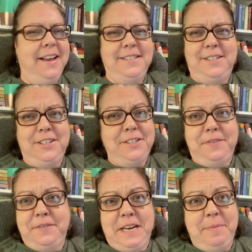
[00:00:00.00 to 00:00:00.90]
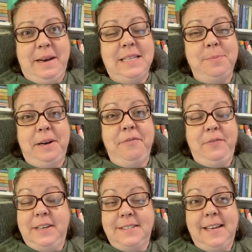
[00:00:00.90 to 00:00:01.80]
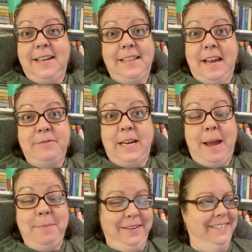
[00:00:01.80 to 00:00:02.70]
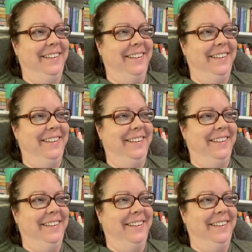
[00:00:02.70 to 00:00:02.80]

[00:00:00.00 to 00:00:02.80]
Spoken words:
It's just 15 minutes, but it feels like a lifetime.